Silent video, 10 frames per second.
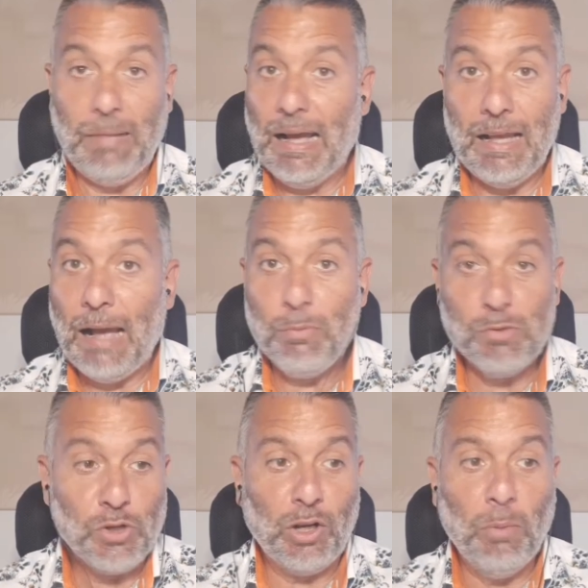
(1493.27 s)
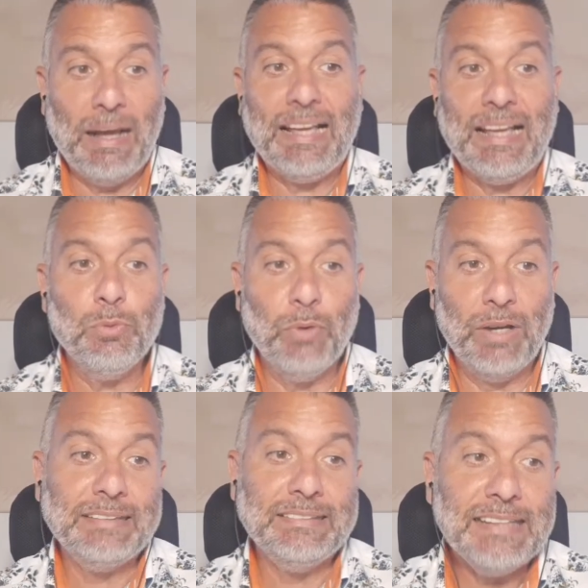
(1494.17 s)
I was going to come back anyway
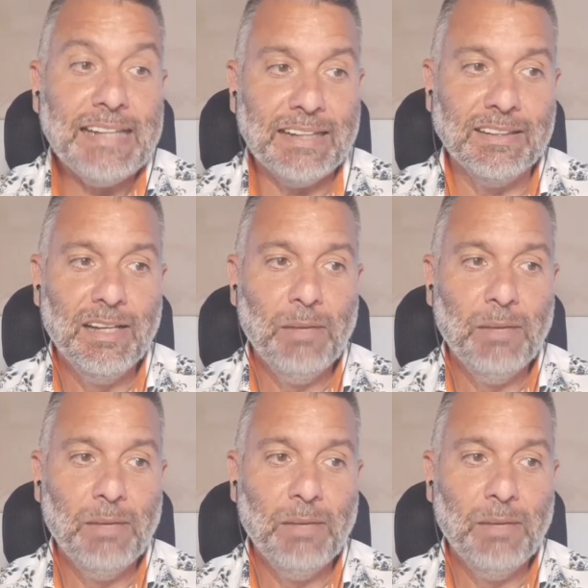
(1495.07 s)
at the end,